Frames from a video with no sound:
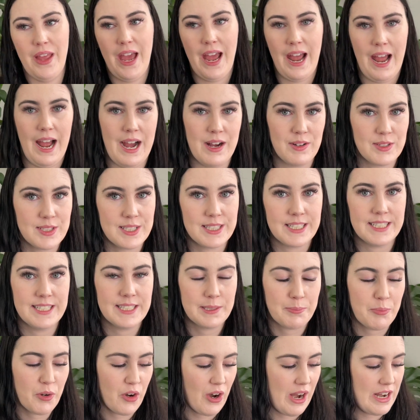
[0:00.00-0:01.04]
house
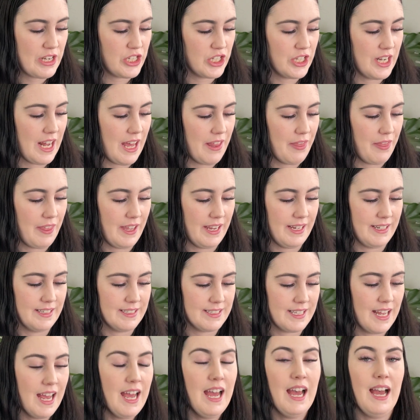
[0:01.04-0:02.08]
inspiration and
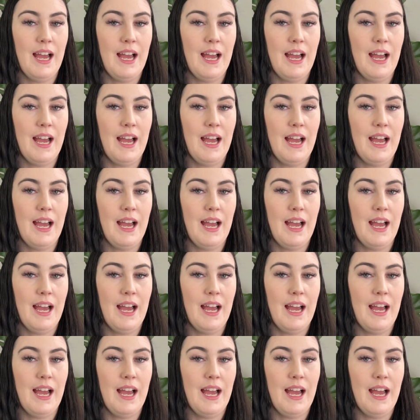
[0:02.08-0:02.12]
things,